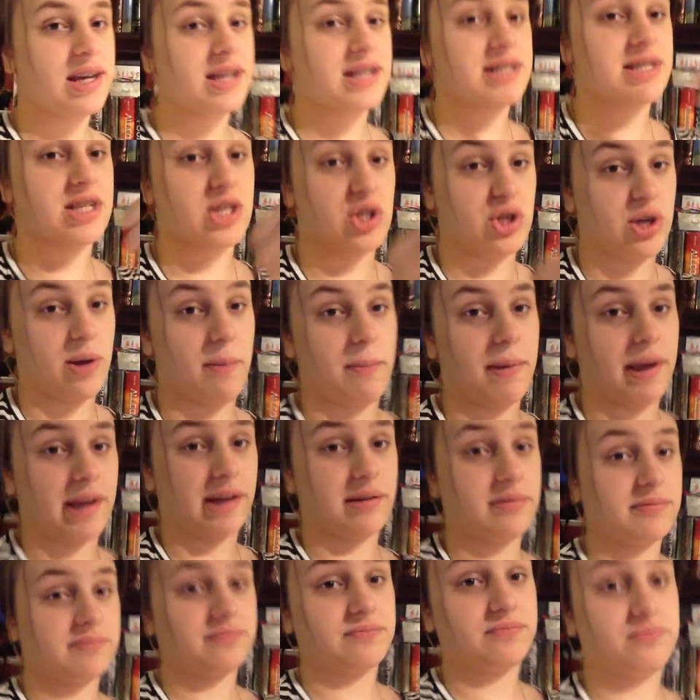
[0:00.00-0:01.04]
is a ship it.
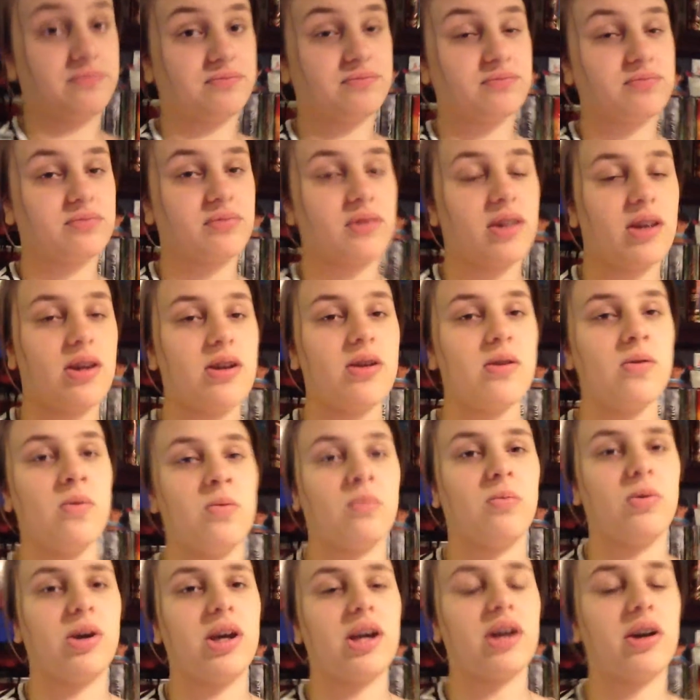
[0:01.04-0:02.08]

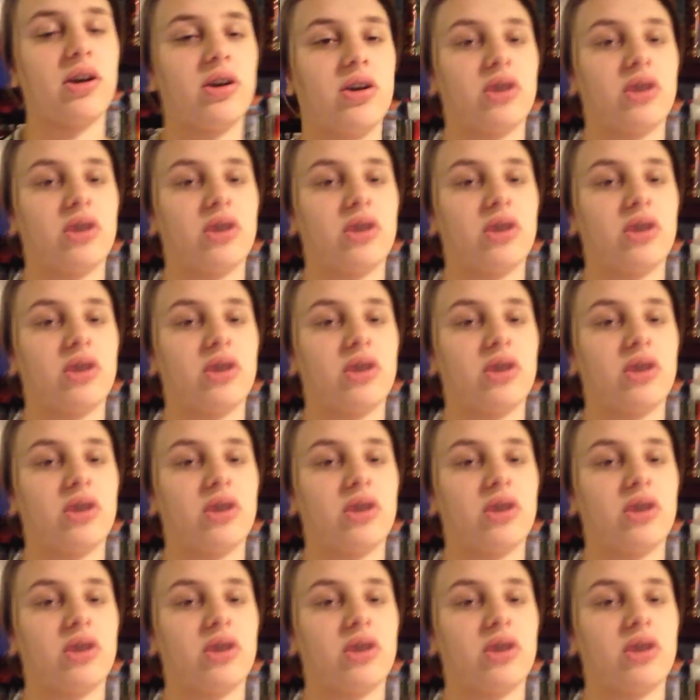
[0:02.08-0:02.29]
We are